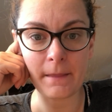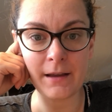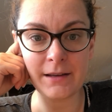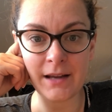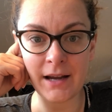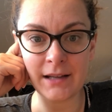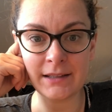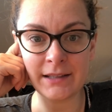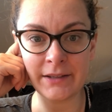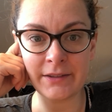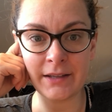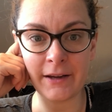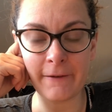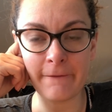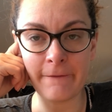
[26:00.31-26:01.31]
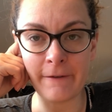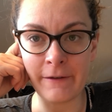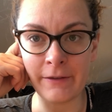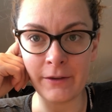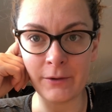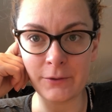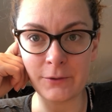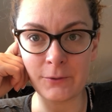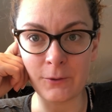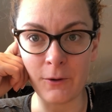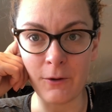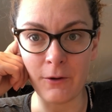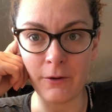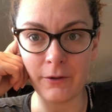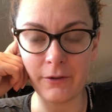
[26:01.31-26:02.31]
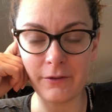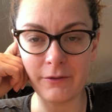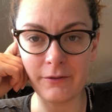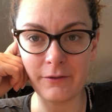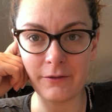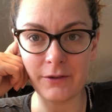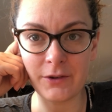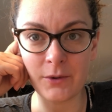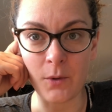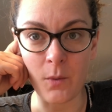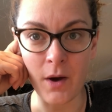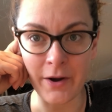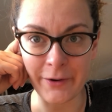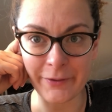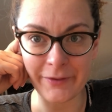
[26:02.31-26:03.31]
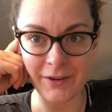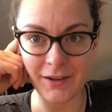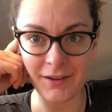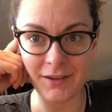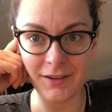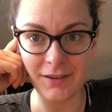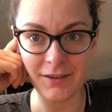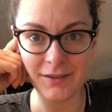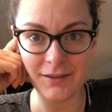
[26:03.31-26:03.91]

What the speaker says: And yeah, it sounds like a fun little stroll to a waterfall,